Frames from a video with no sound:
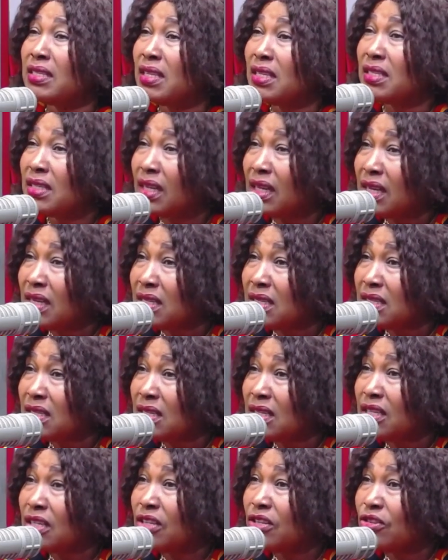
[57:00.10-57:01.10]
Excellency
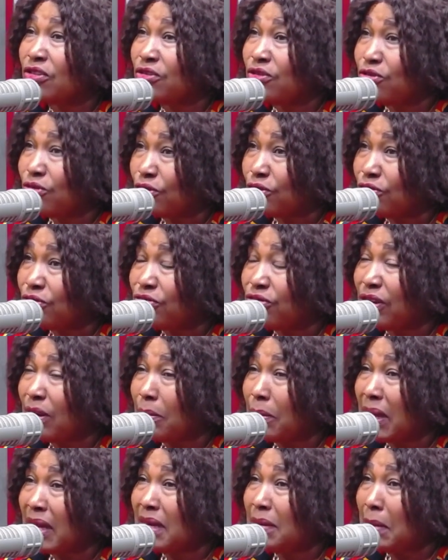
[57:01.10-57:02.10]
John
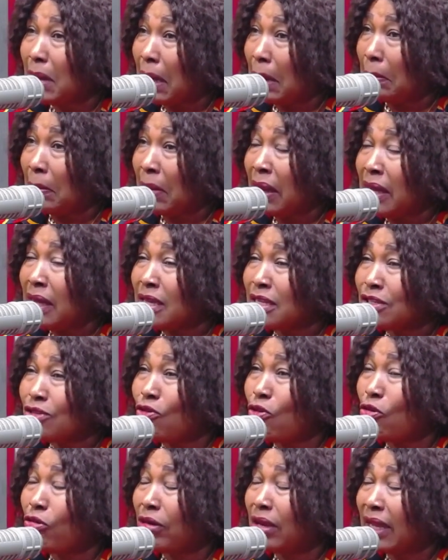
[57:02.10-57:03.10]
Dramani Mahama. So
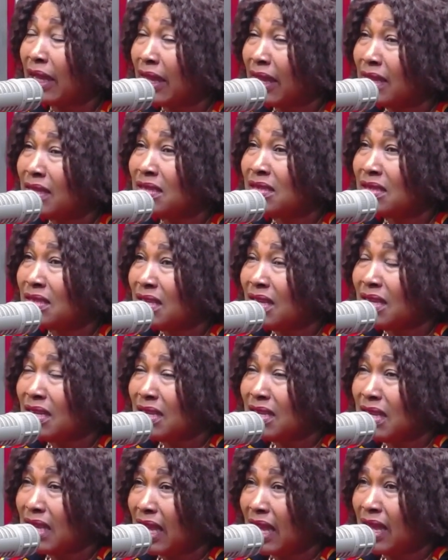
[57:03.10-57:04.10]
okay can see a
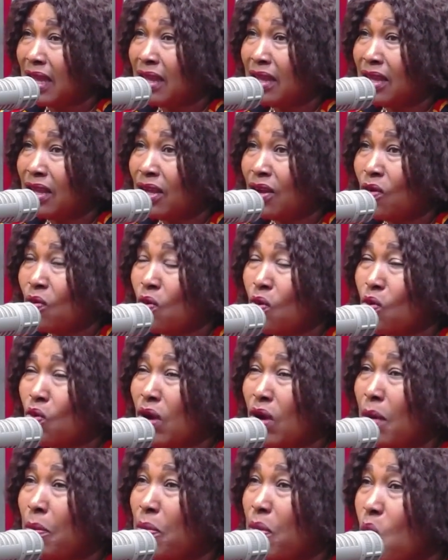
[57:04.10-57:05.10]
near.
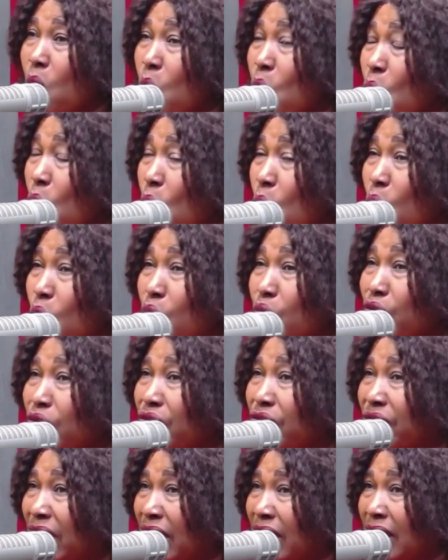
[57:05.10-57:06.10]
Okrampo
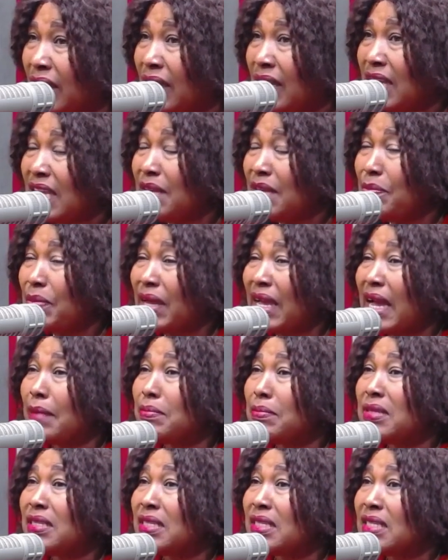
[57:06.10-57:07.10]
she.
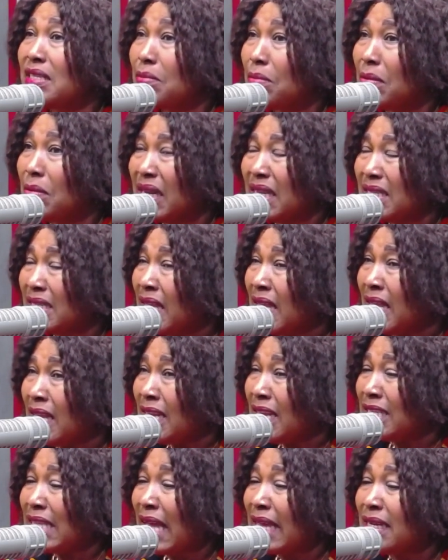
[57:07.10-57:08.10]
Becomes seamless.
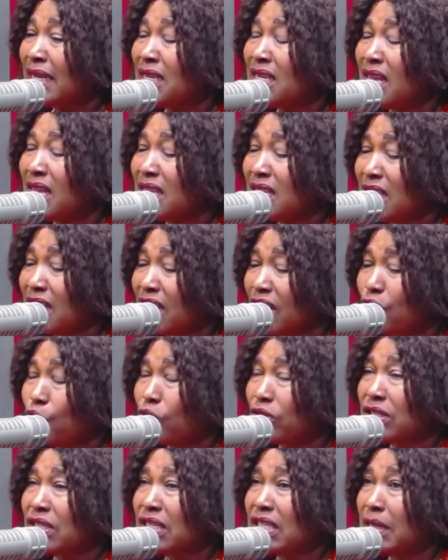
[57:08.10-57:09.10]
There's a dear ye and
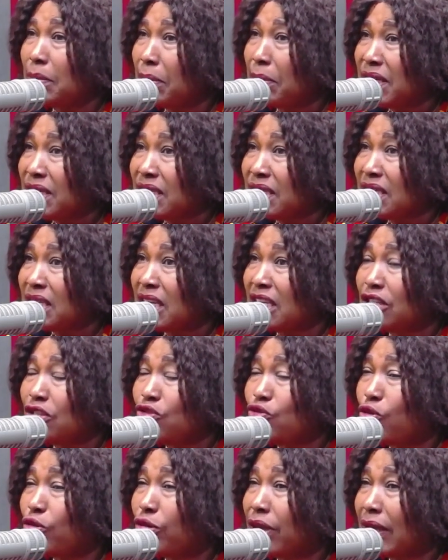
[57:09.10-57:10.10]
what's in a machine that you
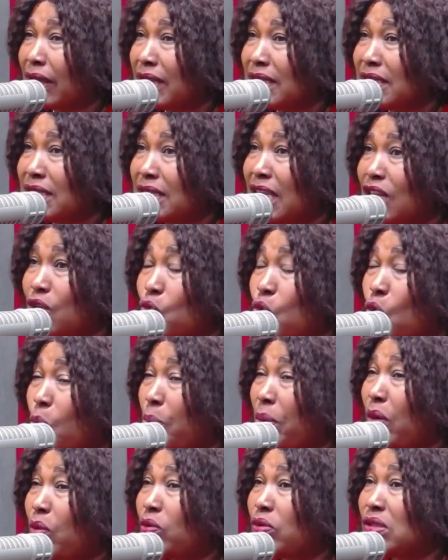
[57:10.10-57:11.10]
know can see and whoop
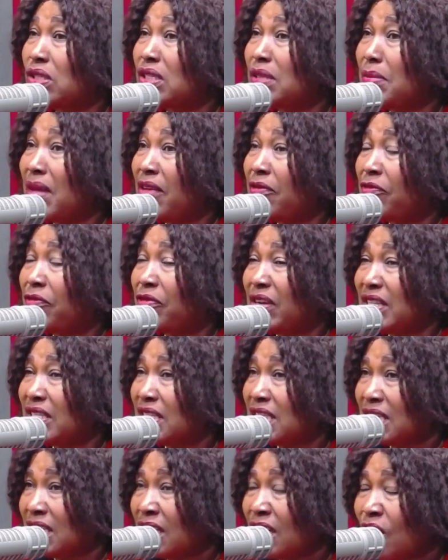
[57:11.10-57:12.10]
want to make
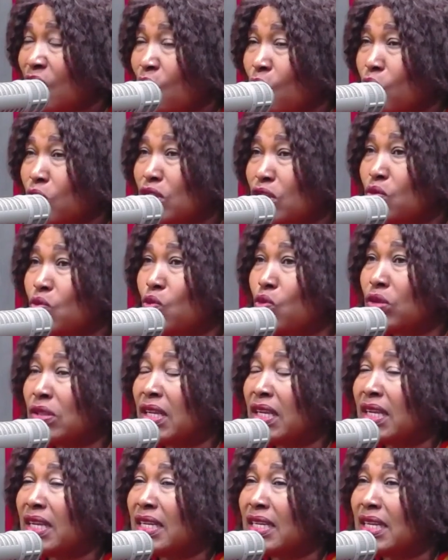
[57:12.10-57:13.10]
friendly. We see we'll
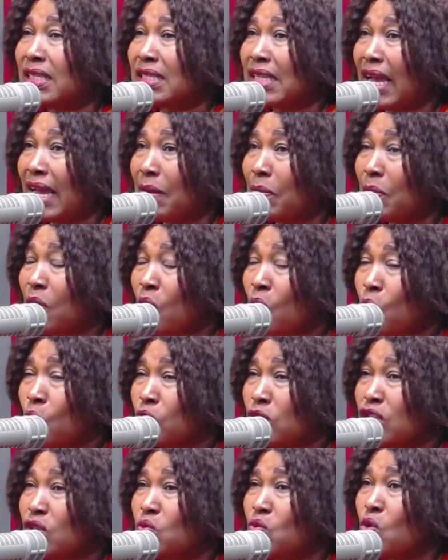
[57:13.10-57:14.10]
take in the time. We
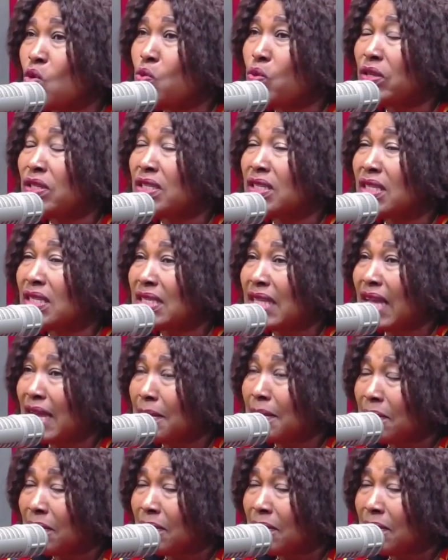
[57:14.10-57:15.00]
see we'll waste time.